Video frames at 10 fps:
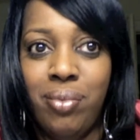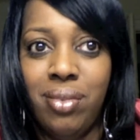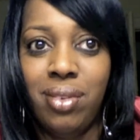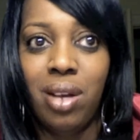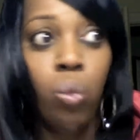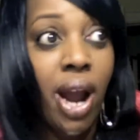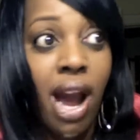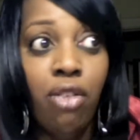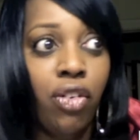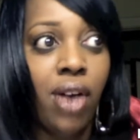
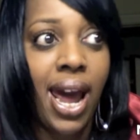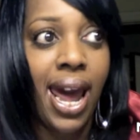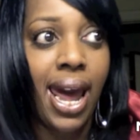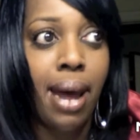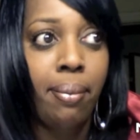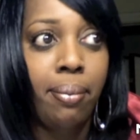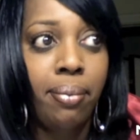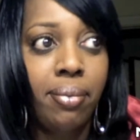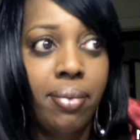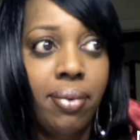Wherever I am,
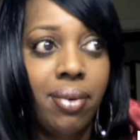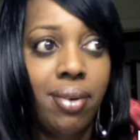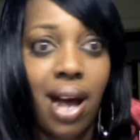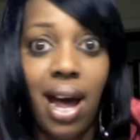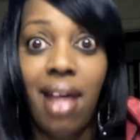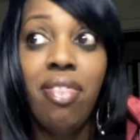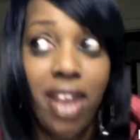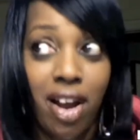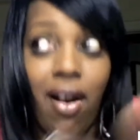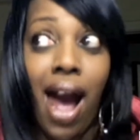
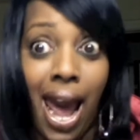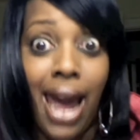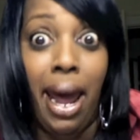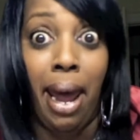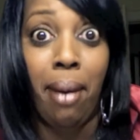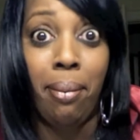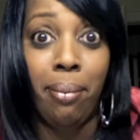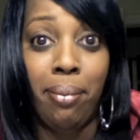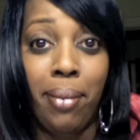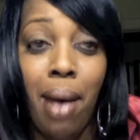there I am.
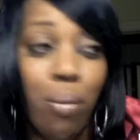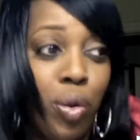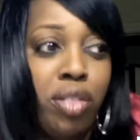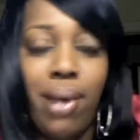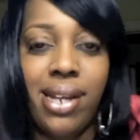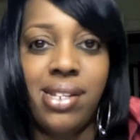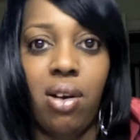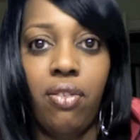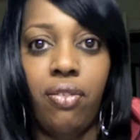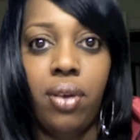I'm with
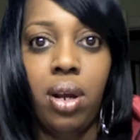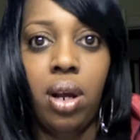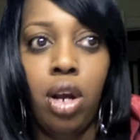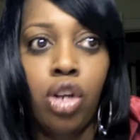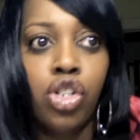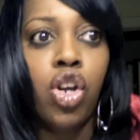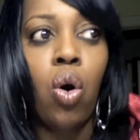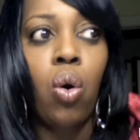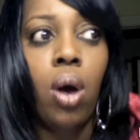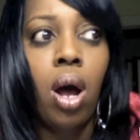myself.
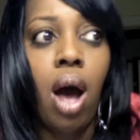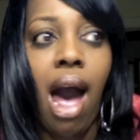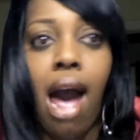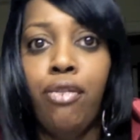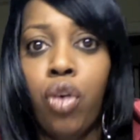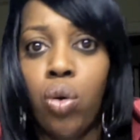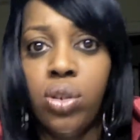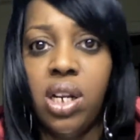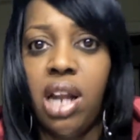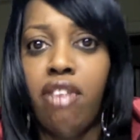So I've grown
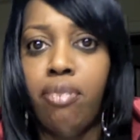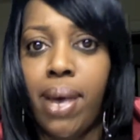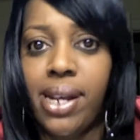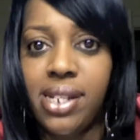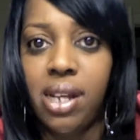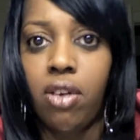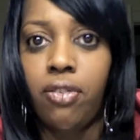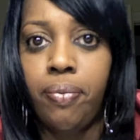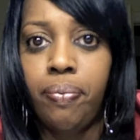to love myself.